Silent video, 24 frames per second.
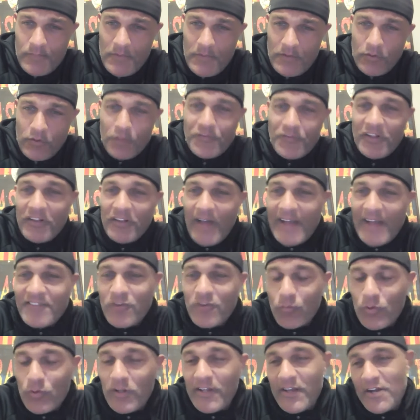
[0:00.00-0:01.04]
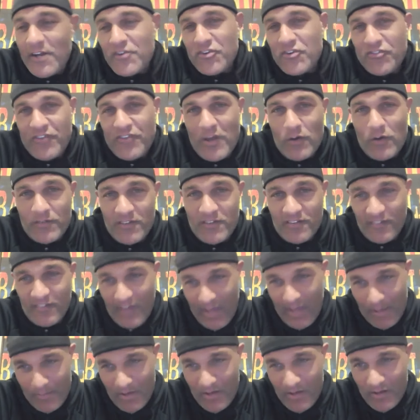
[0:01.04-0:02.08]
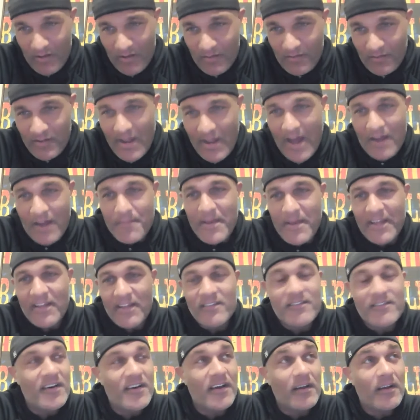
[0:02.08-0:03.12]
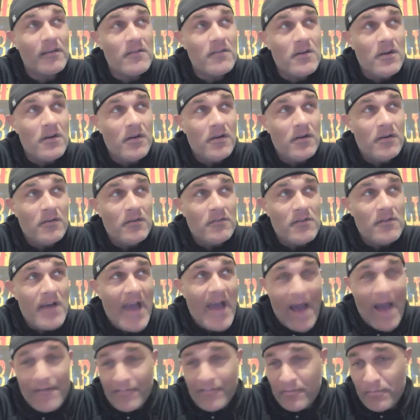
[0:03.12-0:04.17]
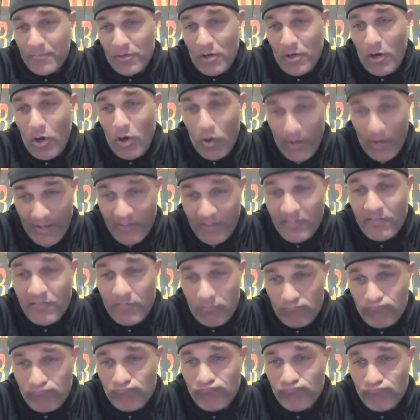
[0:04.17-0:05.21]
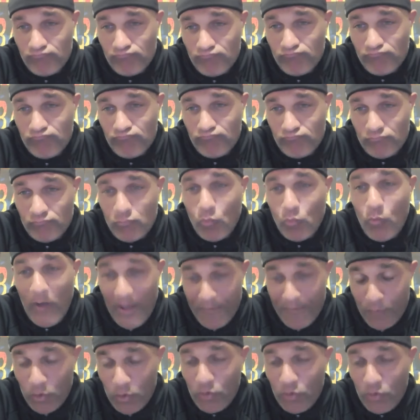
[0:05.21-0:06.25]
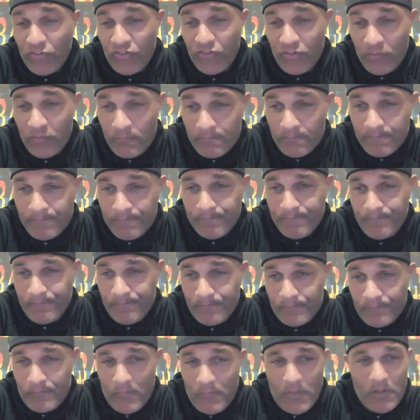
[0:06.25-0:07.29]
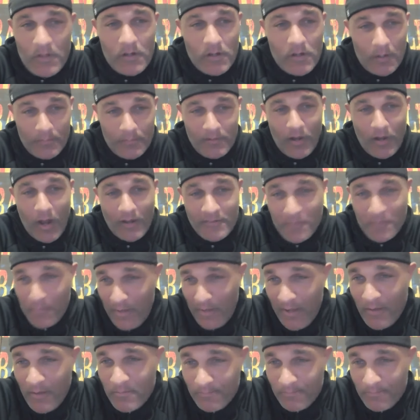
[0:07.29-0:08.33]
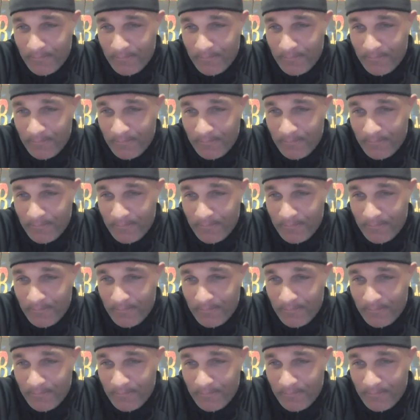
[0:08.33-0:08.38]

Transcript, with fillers: So if you'd like to really understand what this game is and how to make it tick, have some cojones, huevos, come talk to me,